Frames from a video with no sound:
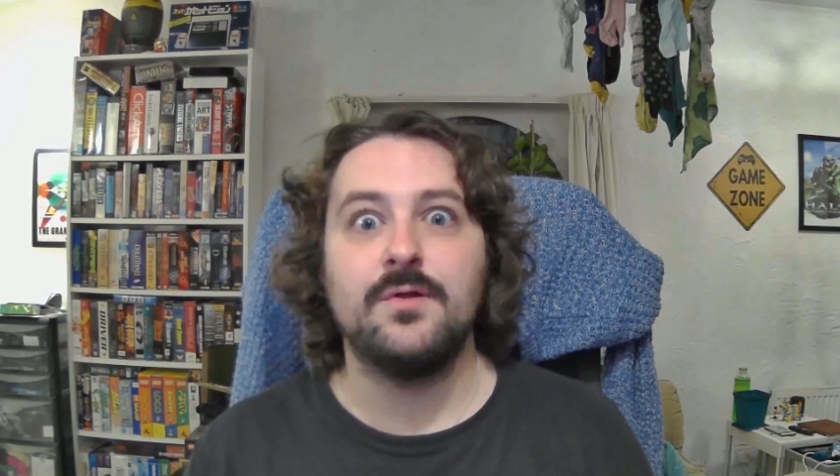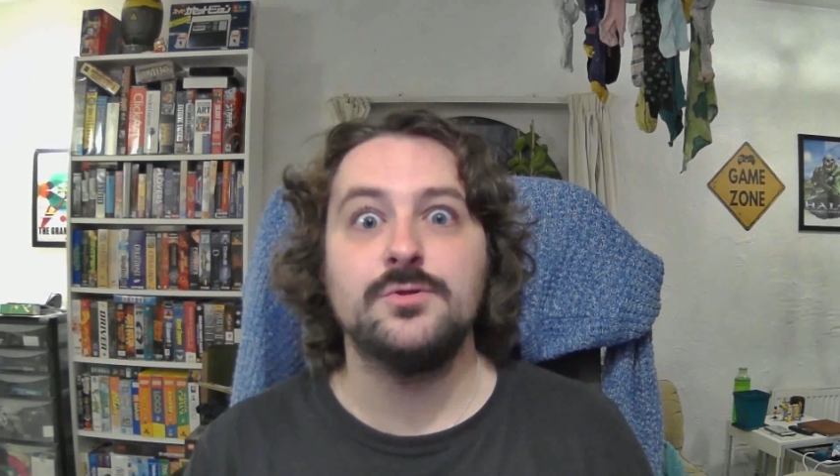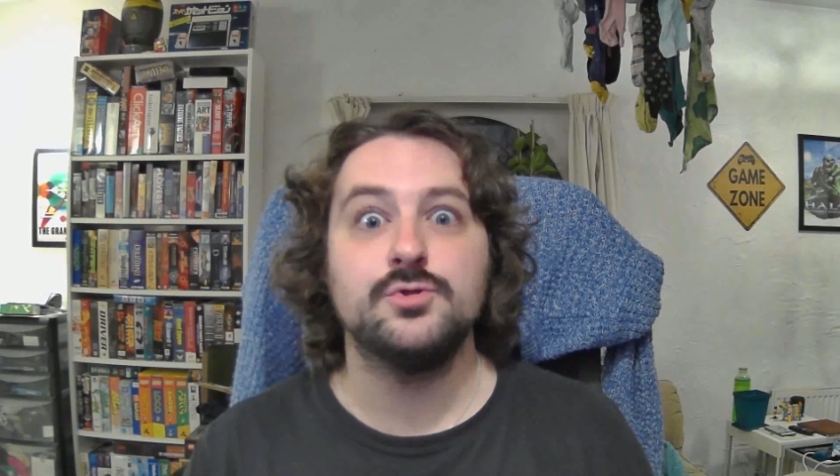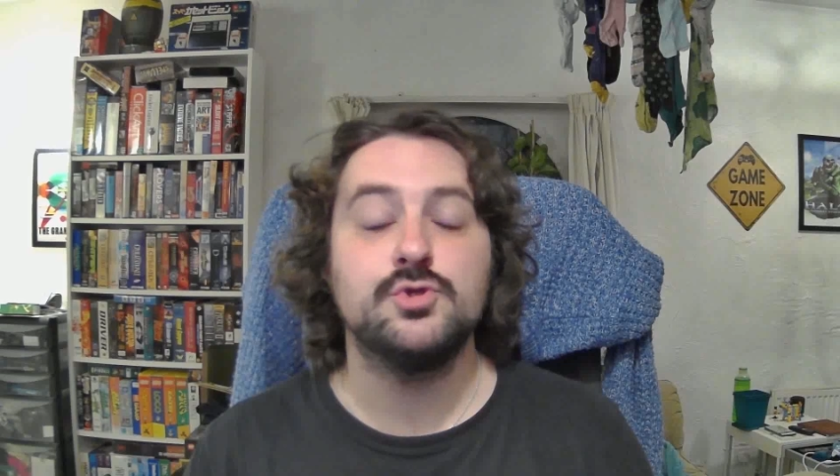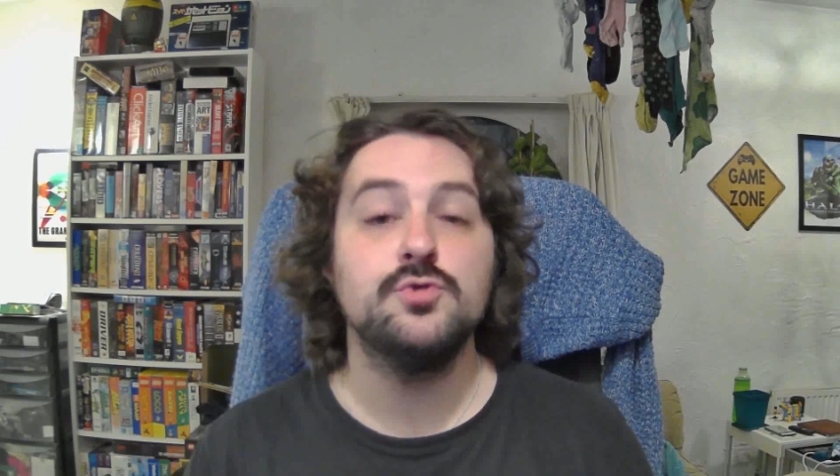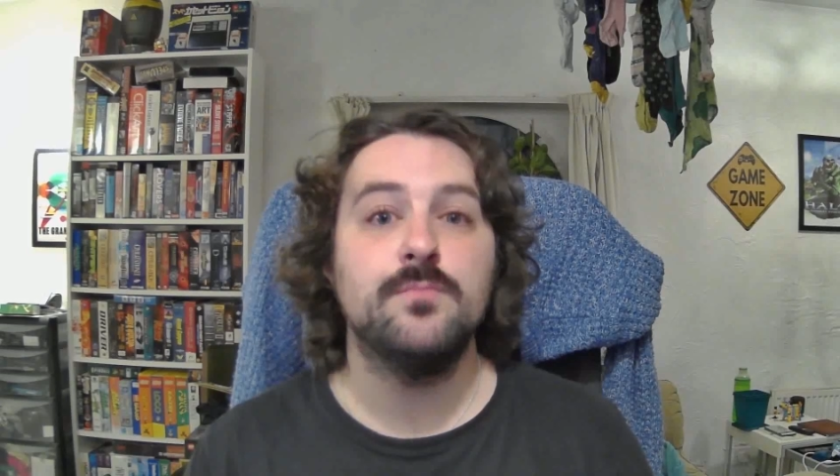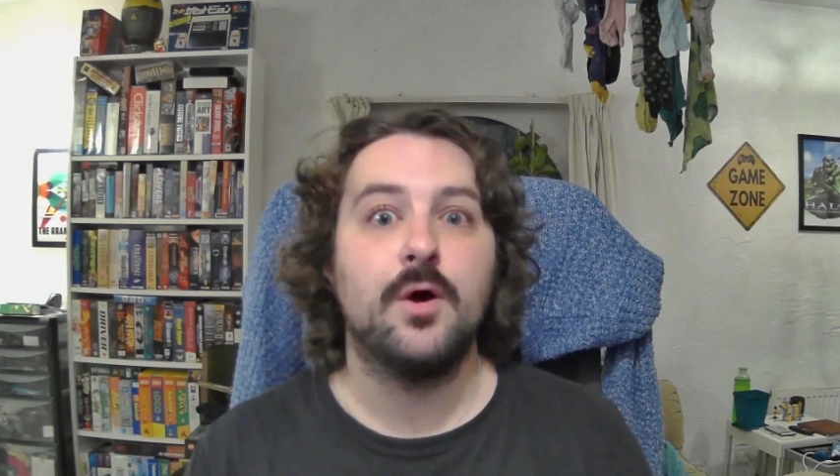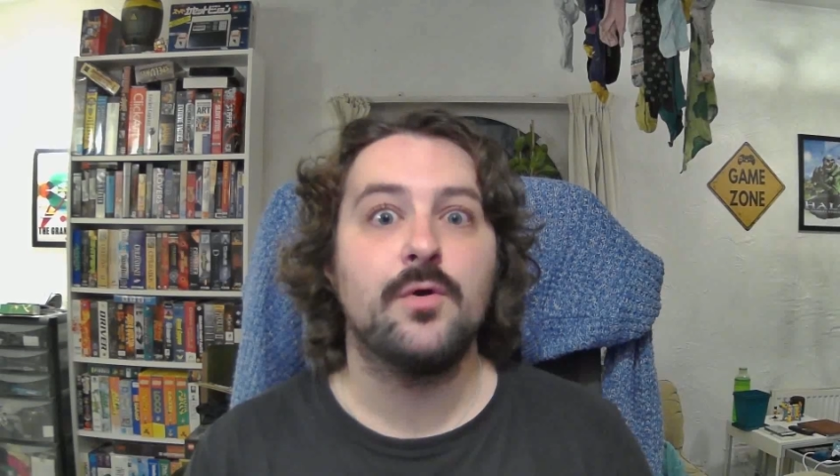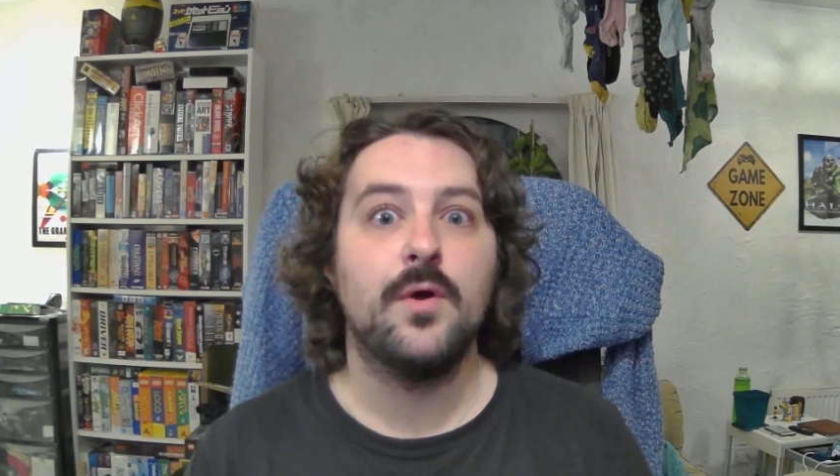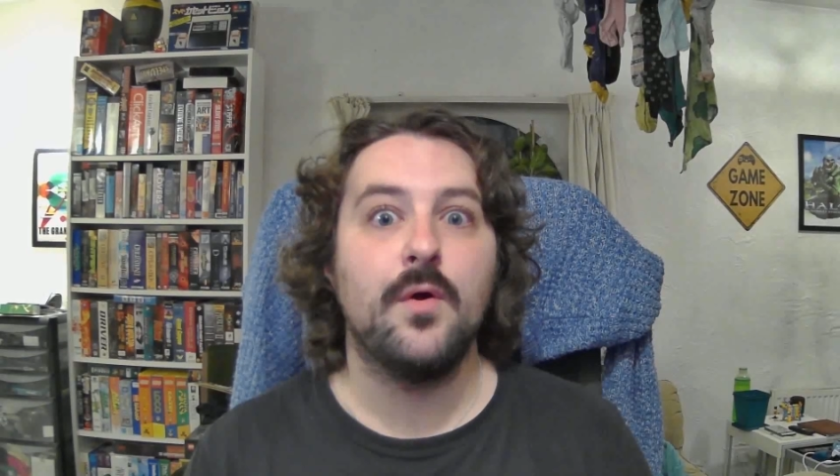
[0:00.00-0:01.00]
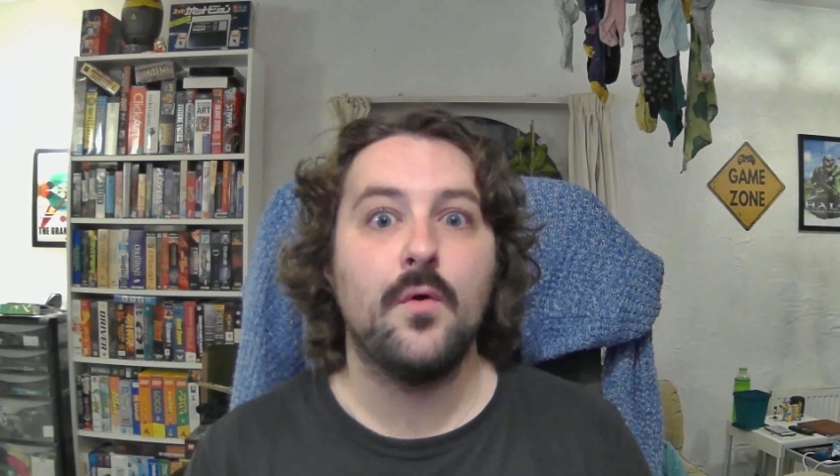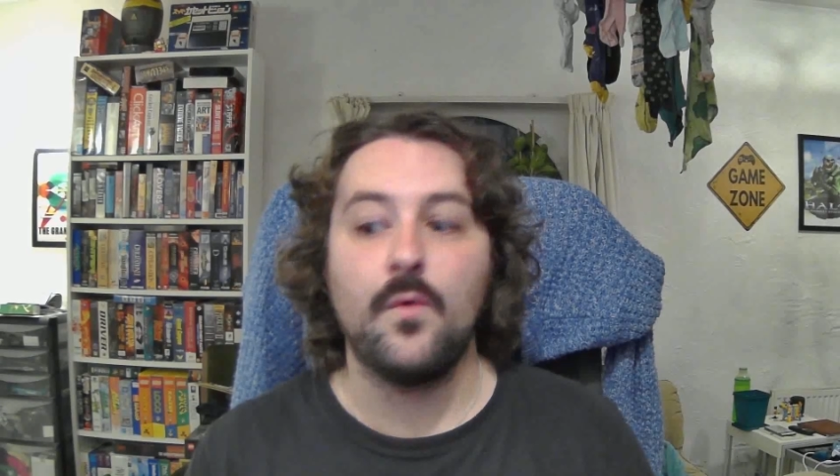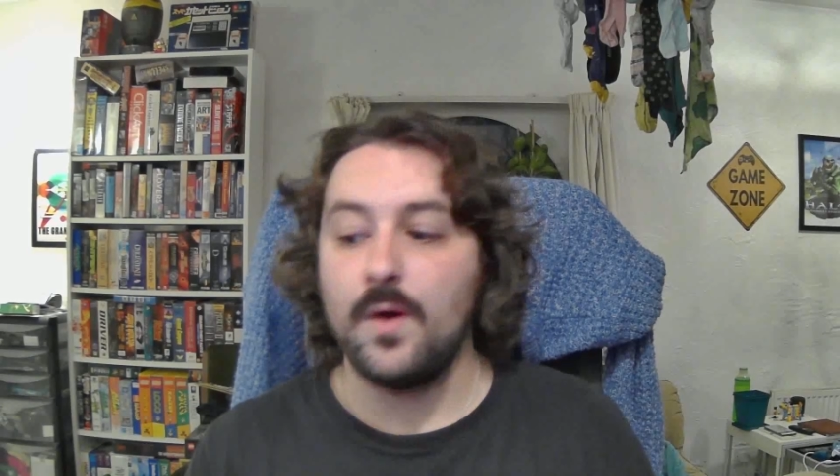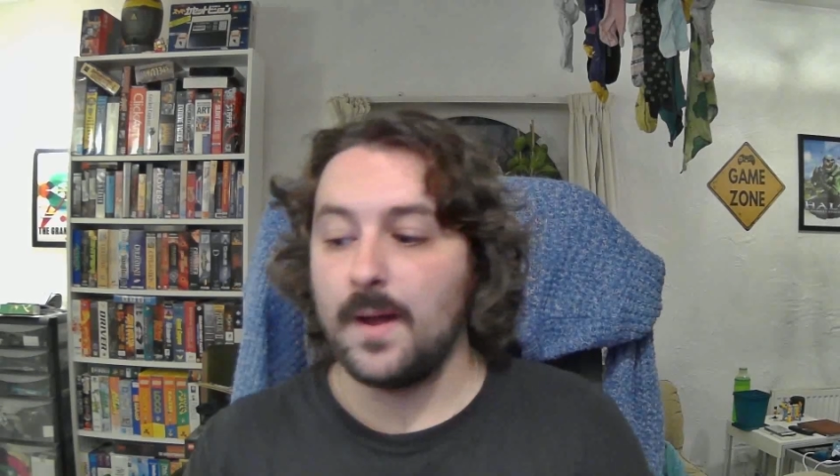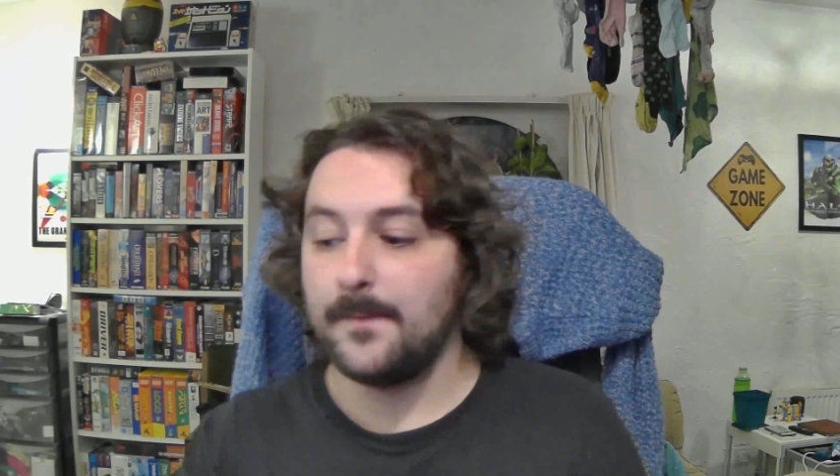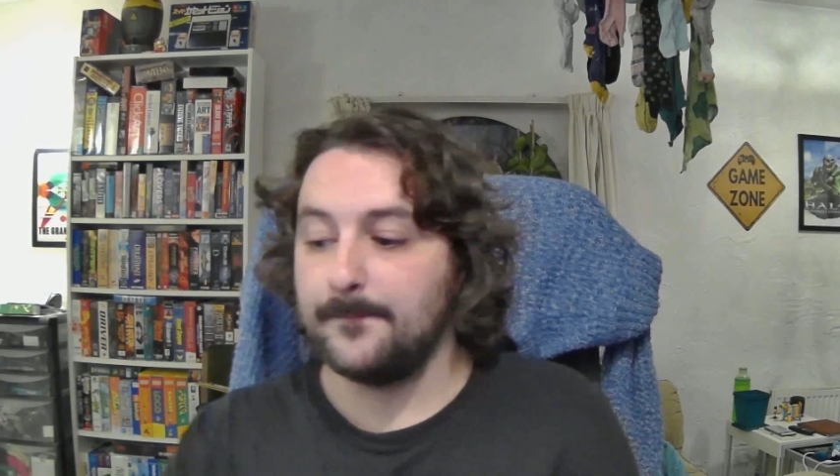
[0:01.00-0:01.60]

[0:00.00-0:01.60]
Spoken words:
all tomorrow.